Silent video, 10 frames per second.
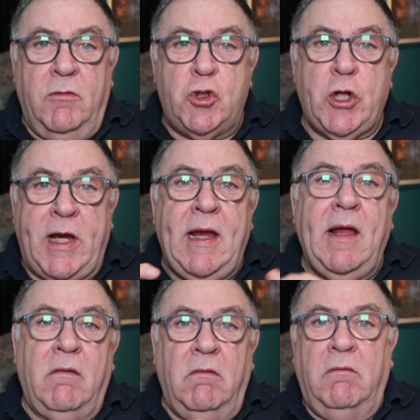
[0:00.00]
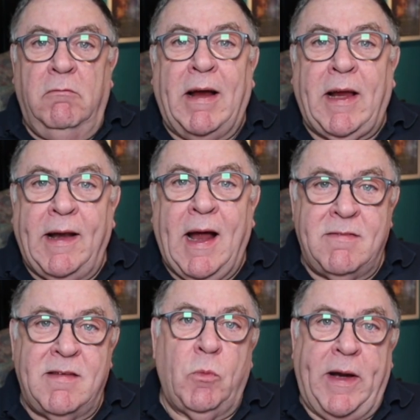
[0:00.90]
she
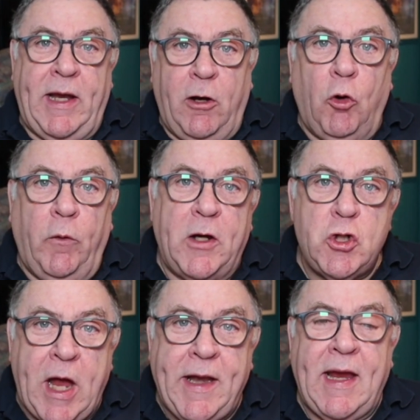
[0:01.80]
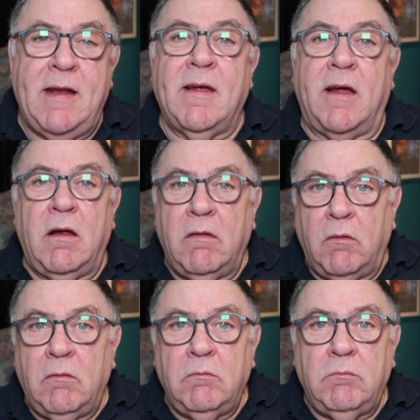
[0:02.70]
recognises whether you're calling it shed heater,
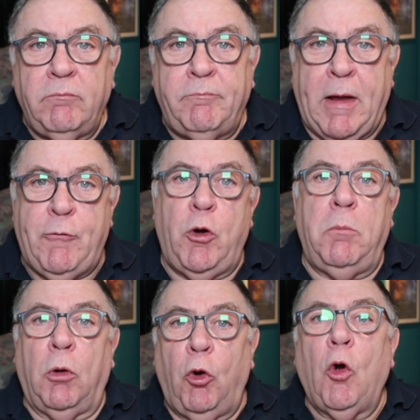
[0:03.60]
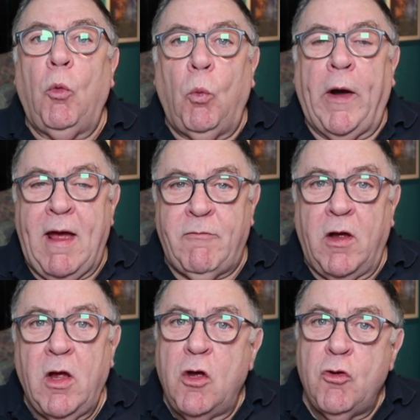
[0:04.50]
bedroom plug,
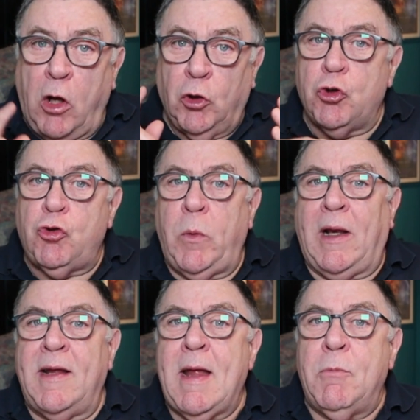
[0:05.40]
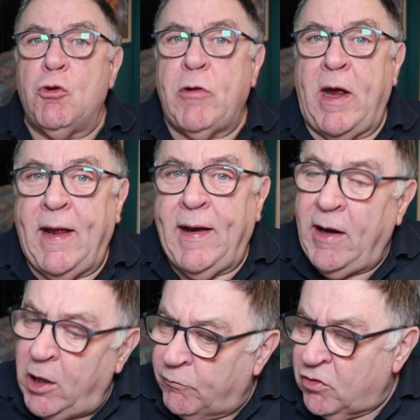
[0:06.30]
whatever. So I'll just quickly demonstrate that now.
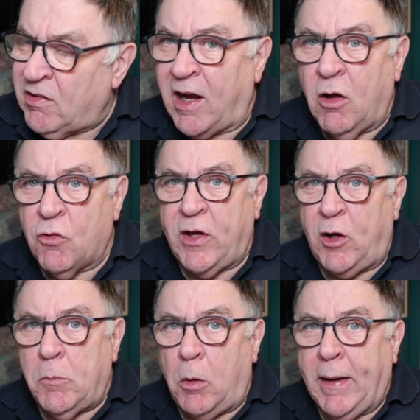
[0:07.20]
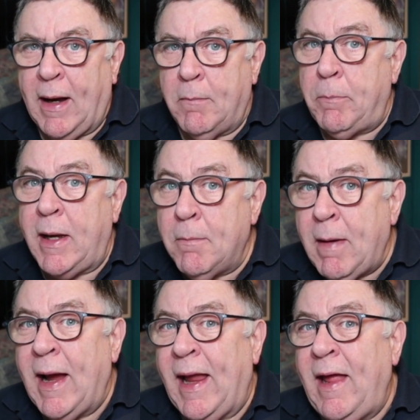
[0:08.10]
You obviously can't see it come on behind me, but you
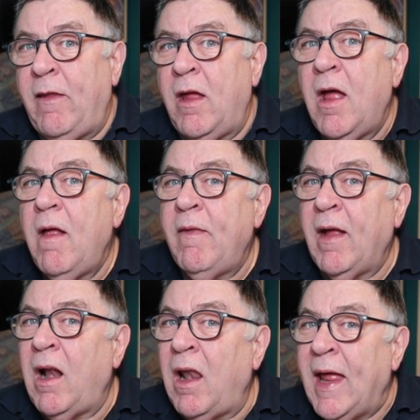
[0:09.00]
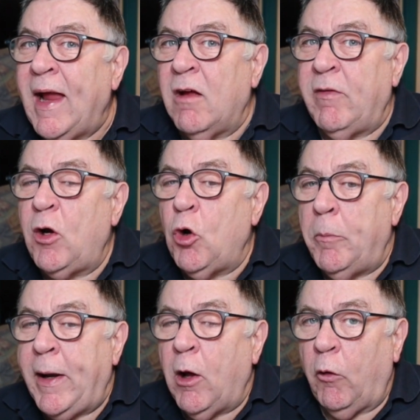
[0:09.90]
might hear the click of it
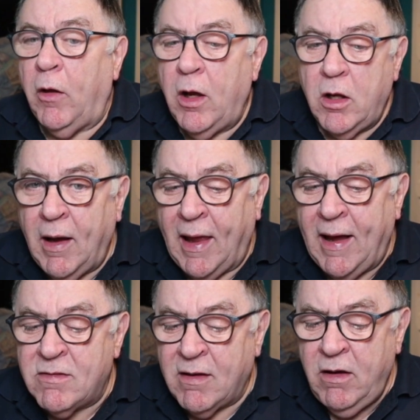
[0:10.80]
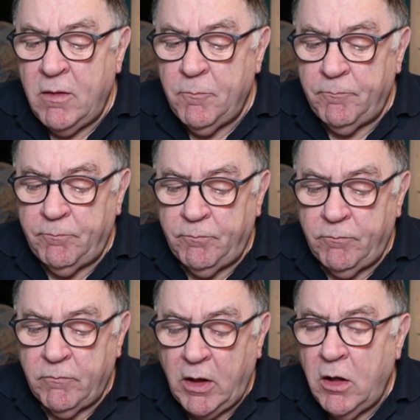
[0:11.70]
coming on. Alexa,
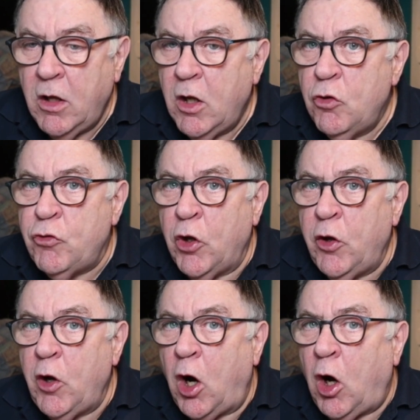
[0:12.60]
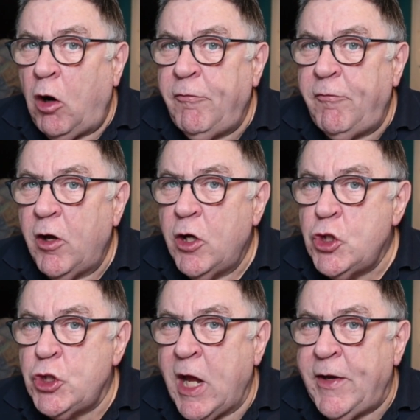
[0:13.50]
turn off
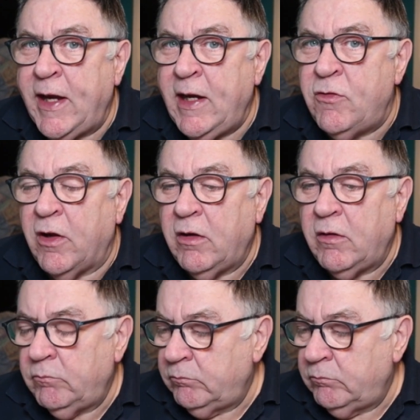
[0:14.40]
shed heater.